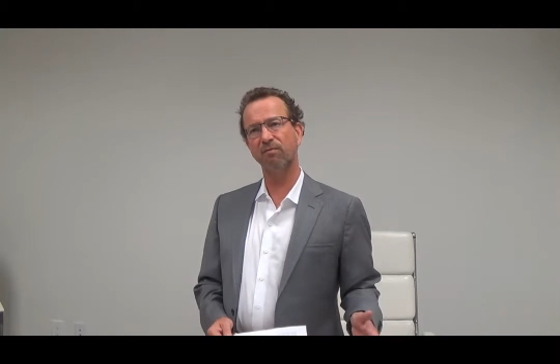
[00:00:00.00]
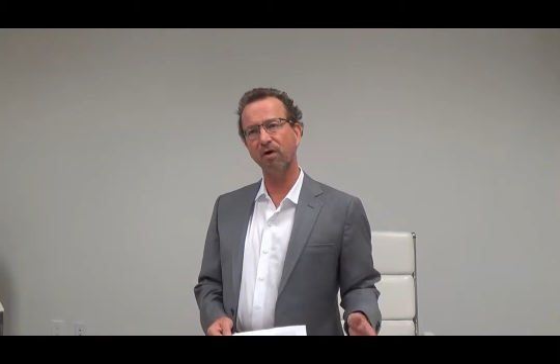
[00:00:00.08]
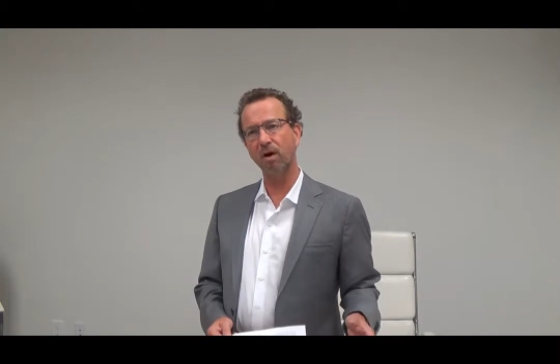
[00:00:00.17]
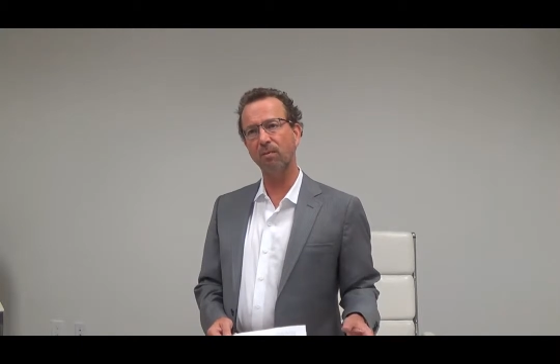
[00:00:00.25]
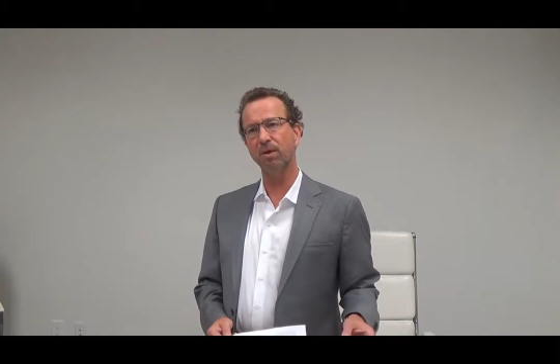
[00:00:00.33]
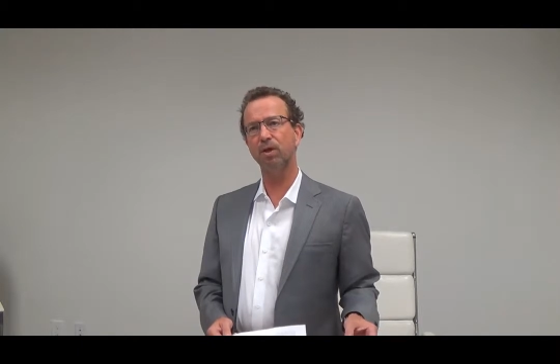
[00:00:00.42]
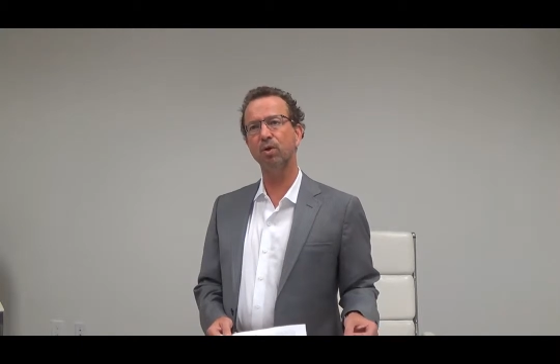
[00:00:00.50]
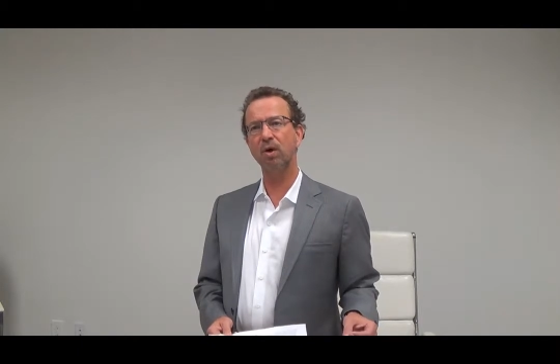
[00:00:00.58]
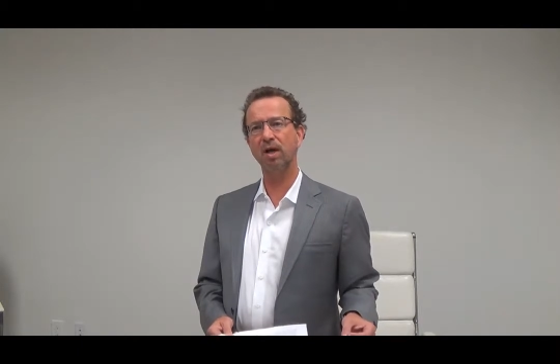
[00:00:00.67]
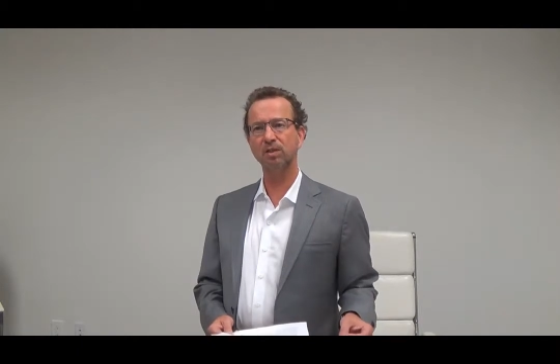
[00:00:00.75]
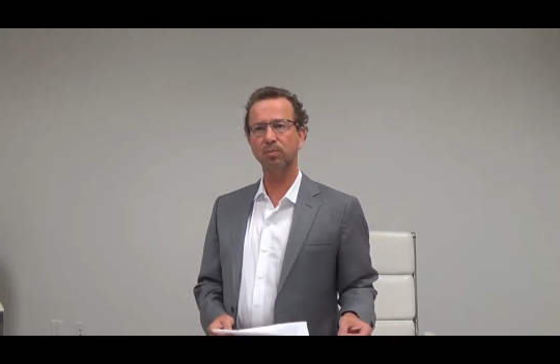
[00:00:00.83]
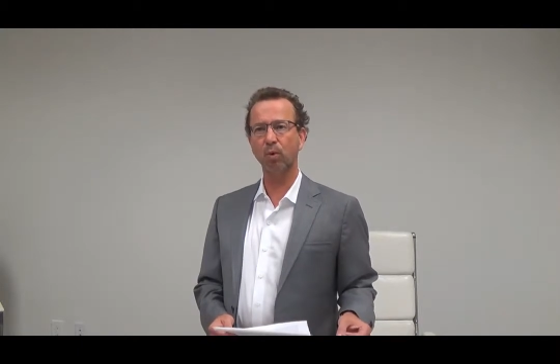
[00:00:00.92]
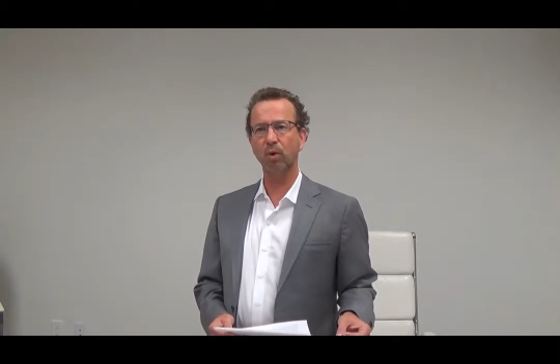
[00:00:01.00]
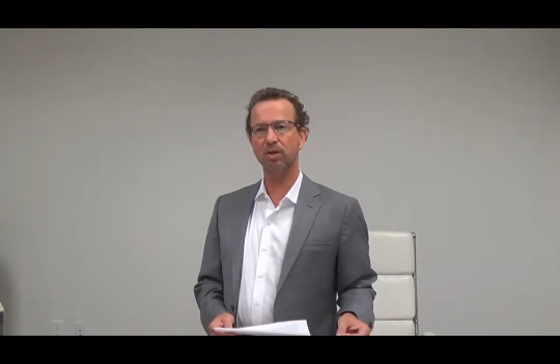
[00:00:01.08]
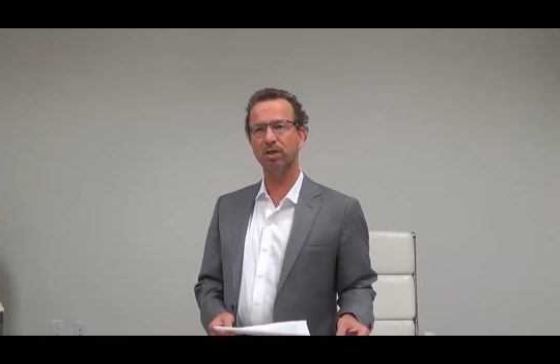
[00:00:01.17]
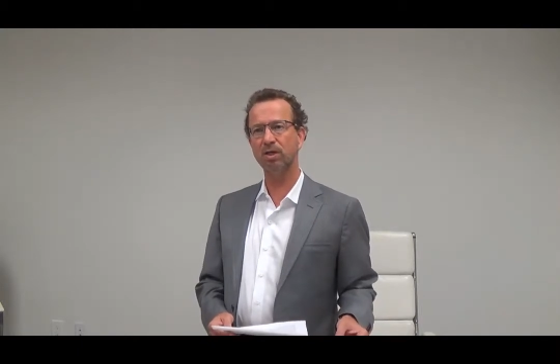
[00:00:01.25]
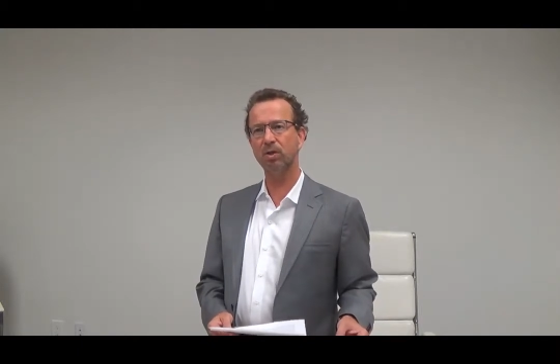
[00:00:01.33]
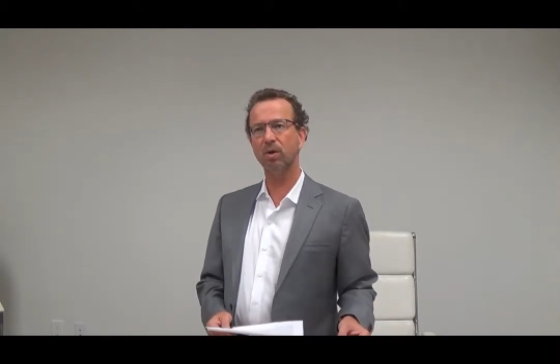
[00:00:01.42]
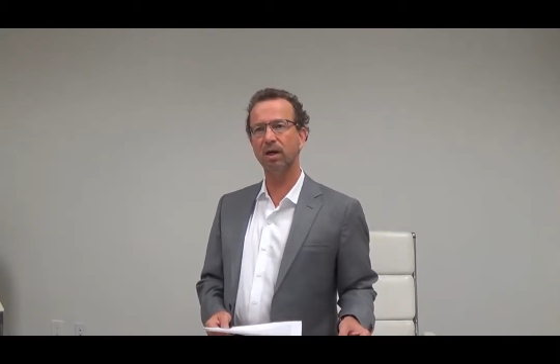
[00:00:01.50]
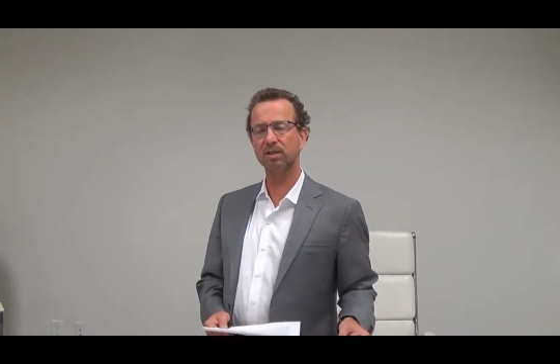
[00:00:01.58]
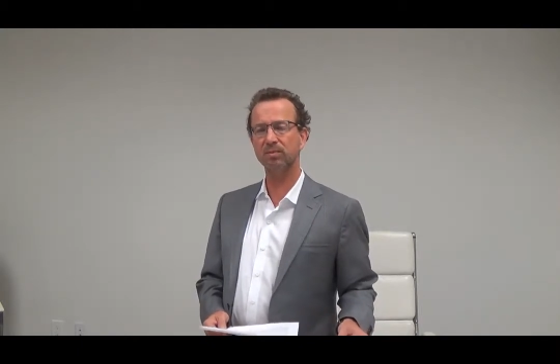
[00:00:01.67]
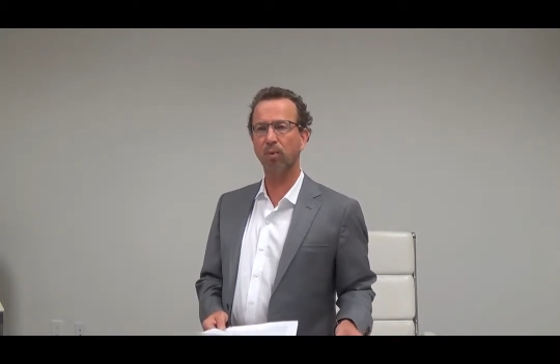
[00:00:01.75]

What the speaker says: from U.S. port to U.S.